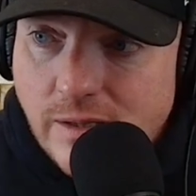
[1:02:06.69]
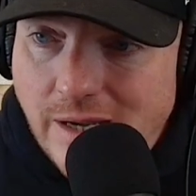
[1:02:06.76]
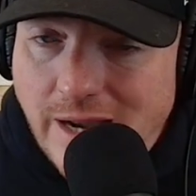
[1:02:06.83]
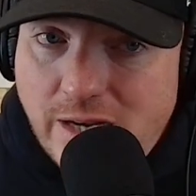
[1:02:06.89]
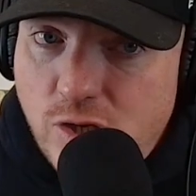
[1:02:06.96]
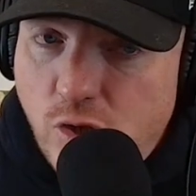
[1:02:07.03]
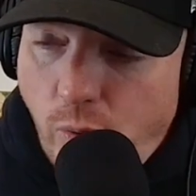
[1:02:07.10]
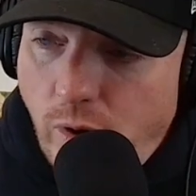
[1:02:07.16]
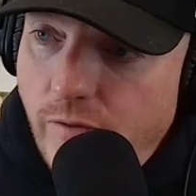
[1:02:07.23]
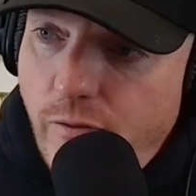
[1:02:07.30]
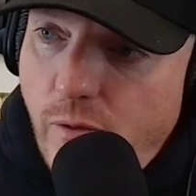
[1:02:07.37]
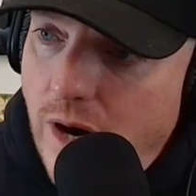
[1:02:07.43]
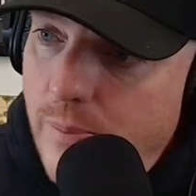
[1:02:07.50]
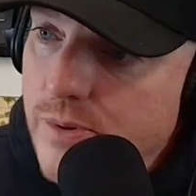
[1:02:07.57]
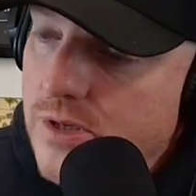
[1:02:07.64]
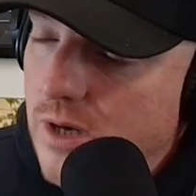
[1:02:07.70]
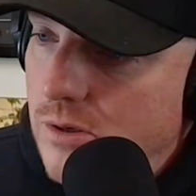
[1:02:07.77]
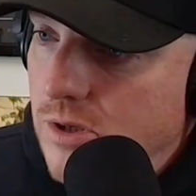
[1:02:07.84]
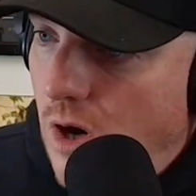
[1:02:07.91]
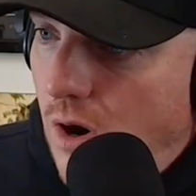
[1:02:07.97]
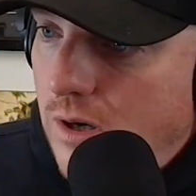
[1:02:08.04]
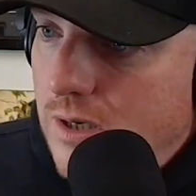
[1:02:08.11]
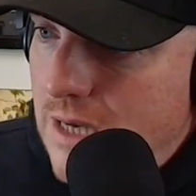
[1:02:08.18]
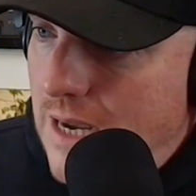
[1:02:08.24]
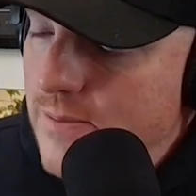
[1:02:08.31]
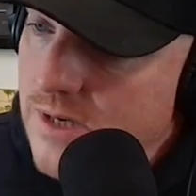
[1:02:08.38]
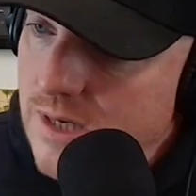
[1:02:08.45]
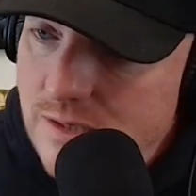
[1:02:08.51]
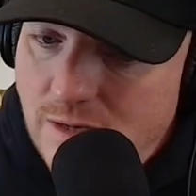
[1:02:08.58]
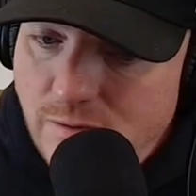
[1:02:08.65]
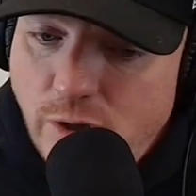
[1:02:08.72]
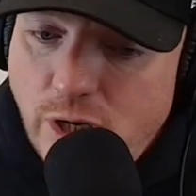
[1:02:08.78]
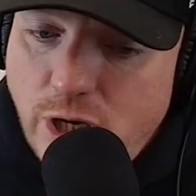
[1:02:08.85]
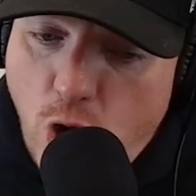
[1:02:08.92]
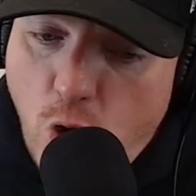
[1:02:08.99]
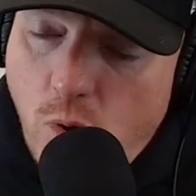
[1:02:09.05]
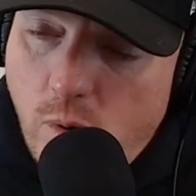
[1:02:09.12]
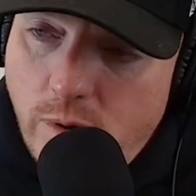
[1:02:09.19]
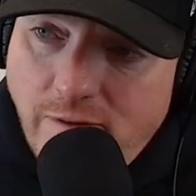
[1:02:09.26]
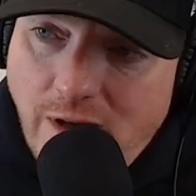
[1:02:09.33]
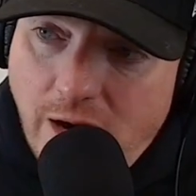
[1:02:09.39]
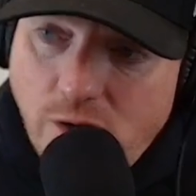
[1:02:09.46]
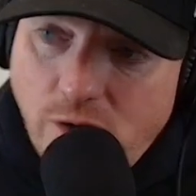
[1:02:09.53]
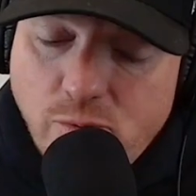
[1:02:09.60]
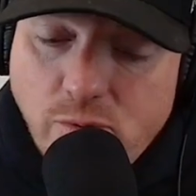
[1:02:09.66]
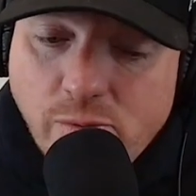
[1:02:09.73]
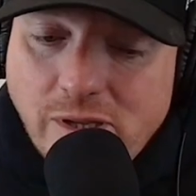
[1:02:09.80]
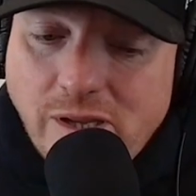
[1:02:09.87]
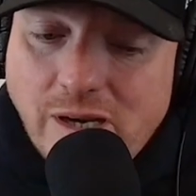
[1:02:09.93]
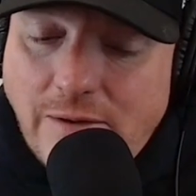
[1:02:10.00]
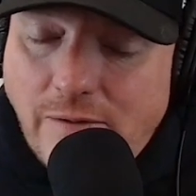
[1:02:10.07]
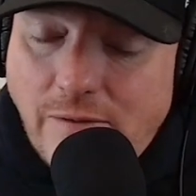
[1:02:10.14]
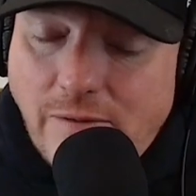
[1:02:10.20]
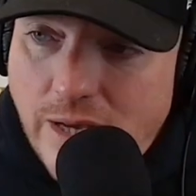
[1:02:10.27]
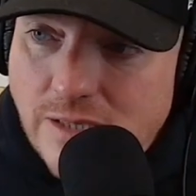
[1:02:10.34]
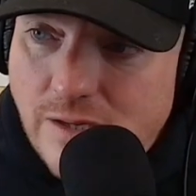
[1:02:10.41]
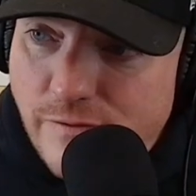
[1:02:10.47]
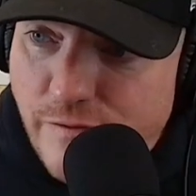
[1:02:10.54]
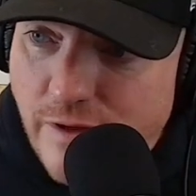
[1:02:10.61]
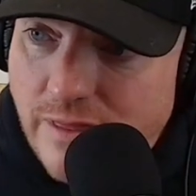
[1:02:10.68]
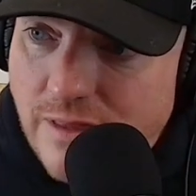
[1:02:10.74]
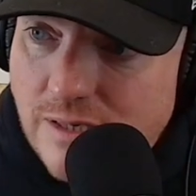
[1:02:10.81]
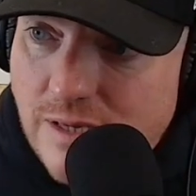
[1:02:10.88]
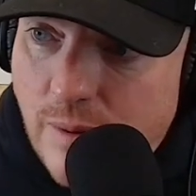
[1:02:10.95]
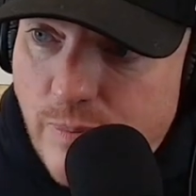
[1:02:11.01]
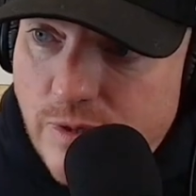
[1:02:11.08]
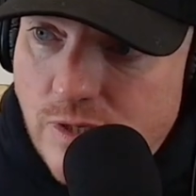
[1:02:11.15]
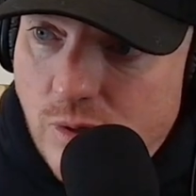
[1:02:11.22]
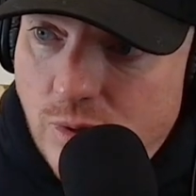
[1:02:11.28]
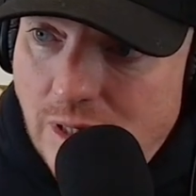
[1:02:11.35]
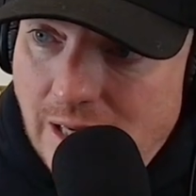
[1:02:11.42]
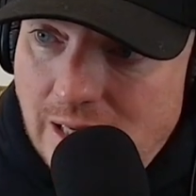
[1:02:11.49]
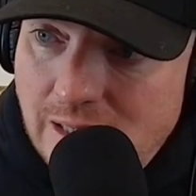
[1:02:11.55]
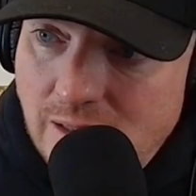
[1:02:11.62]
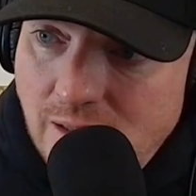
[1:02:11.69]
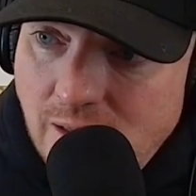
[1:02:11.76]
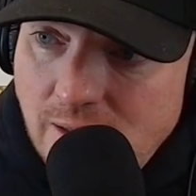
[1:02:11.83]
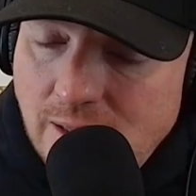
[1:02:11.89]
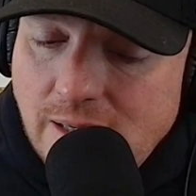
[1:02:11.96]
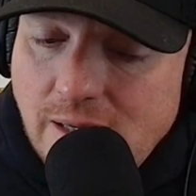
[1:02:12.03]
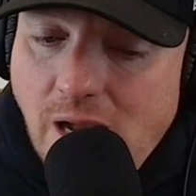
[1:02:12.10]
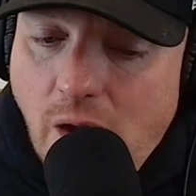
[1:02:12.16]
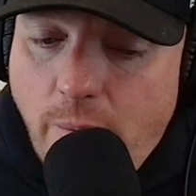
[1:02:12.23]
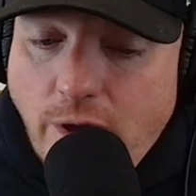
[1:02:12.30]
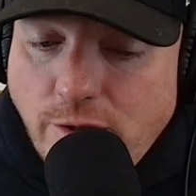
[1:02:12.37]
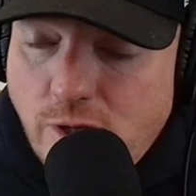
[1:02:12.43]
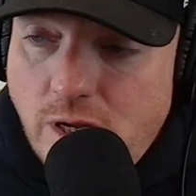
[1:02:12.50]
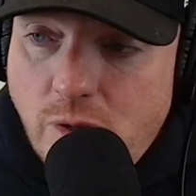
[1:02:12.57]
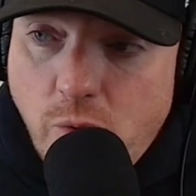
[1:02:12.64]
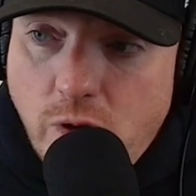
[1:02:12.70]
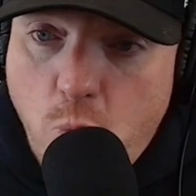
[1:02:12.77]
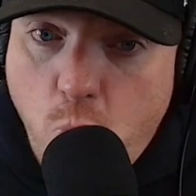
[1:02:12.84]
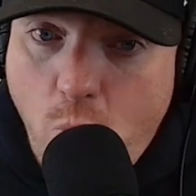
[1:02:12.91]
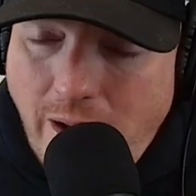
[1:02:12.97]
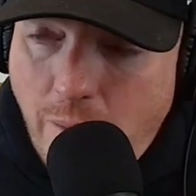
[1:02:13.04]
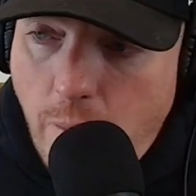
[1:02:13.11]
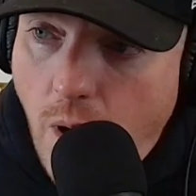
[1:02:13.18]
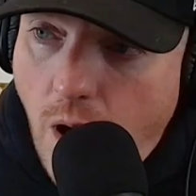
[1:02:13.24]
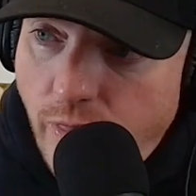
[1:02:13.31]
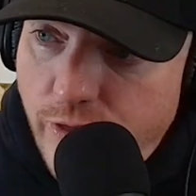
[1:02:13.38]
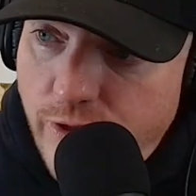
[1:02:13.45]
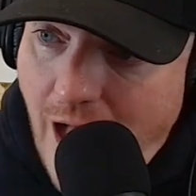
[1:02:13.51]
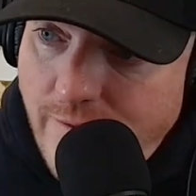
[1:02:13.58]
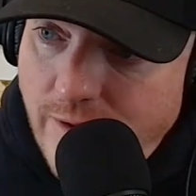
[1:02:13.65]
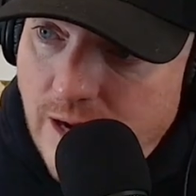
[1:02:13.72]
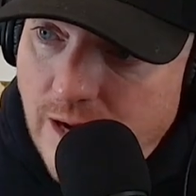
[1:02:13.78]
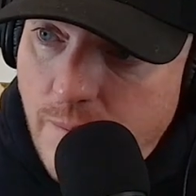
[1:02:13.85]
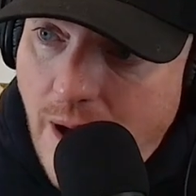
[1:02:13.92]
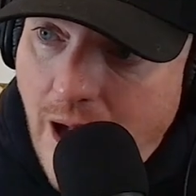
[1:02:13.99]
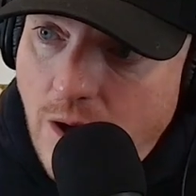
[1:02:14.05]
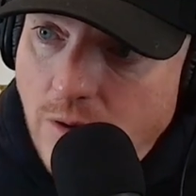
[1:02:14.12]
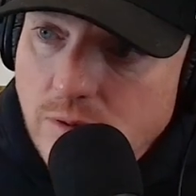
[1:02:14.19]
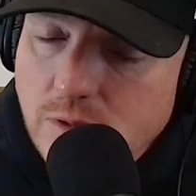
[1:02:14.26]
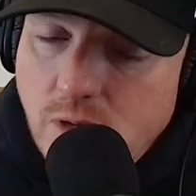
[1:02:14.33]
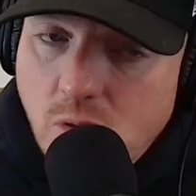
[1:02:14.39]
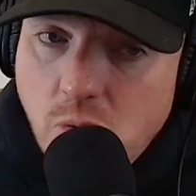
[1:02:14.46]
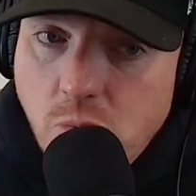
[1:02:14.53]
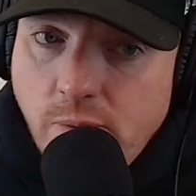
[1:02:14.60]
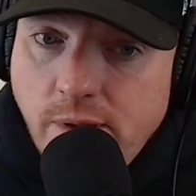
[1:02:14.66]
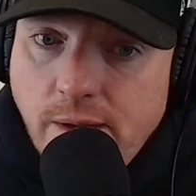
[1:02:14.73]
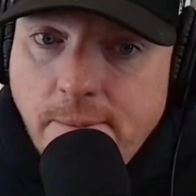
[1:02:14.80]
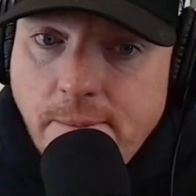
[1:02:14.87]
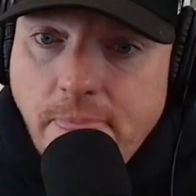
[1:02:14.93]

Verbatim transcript: The next three or four episodes are time sensitive. We know what we've got to do. We really didn't have a place to fit this episode in, and we also didn't want to wait a month to have it come out. So